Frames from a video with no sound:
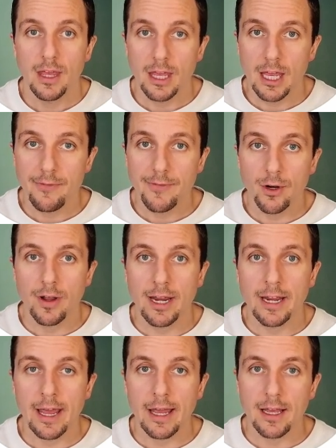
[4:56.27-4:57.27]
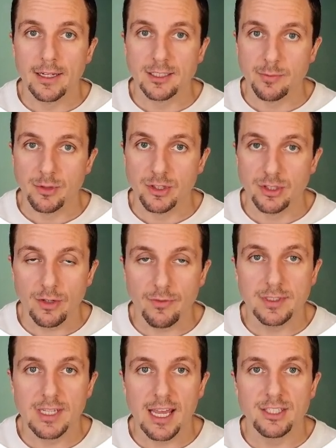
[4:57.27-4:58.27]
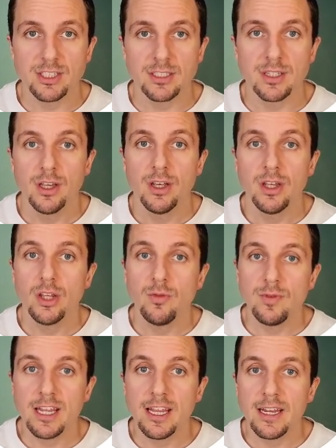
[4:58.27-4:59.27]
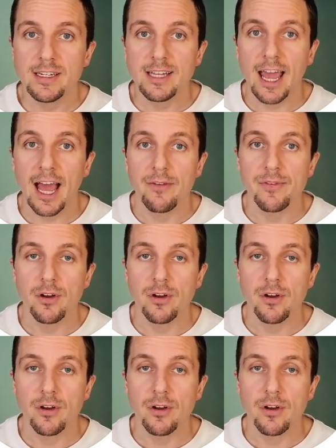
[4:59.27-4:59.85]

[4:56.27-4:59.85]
If you're creating a customer service agent, you need to have your